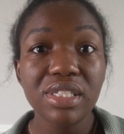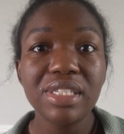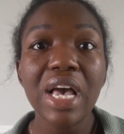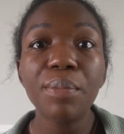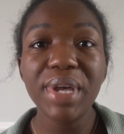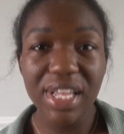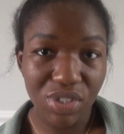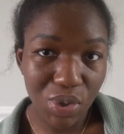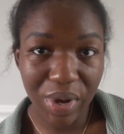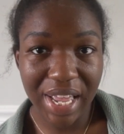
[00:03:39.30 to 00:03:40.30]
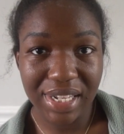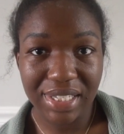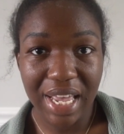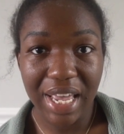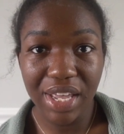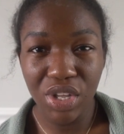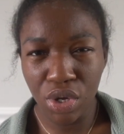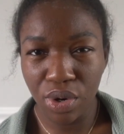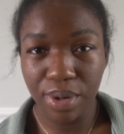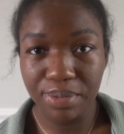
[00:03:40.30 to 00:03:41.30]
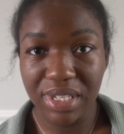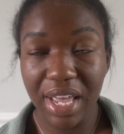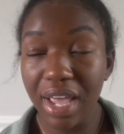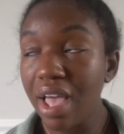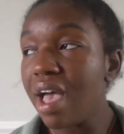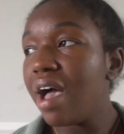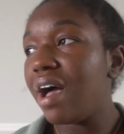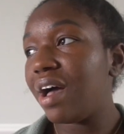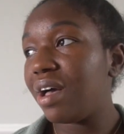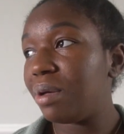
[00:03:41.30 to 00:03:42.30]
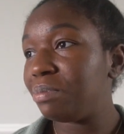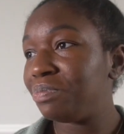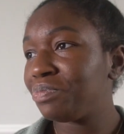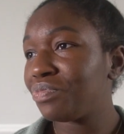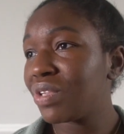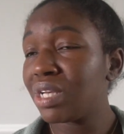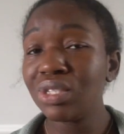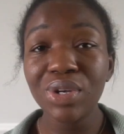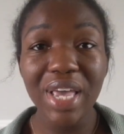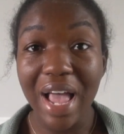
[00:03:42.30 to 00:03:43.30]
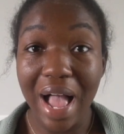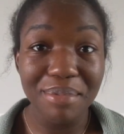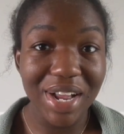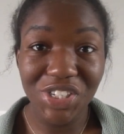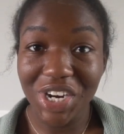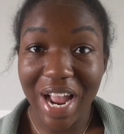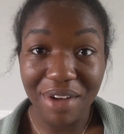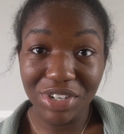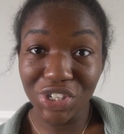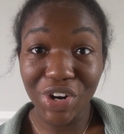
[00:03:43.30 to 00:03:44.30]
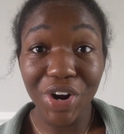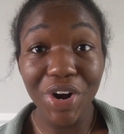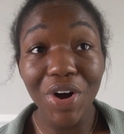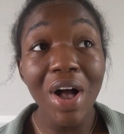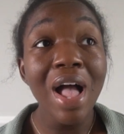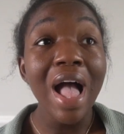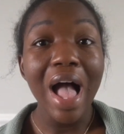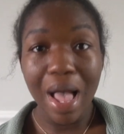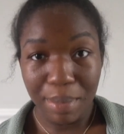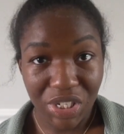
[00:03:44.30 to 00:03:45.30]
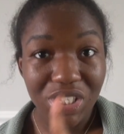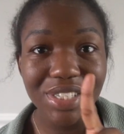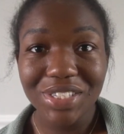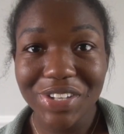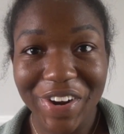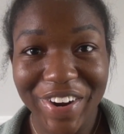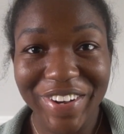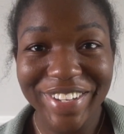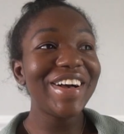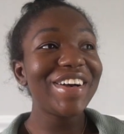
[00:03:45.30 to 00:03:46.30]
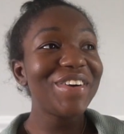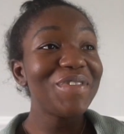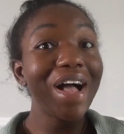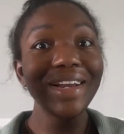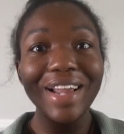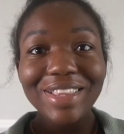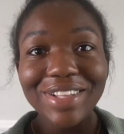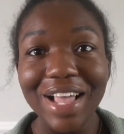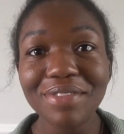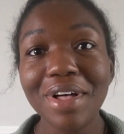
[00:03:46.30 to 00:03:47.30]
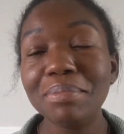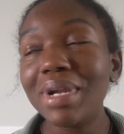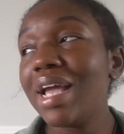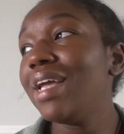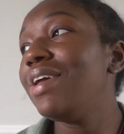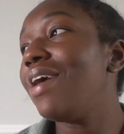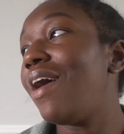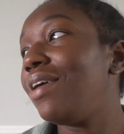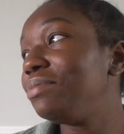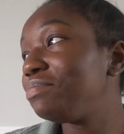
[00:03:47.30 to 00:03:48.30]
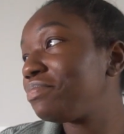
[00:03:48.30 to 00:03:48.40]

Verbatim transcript: tell me it's okay to say it. You know what I'm saying? Um, so yeah, I'm not your average girl. I'm a Jesus girl. Um, another life update, y'all.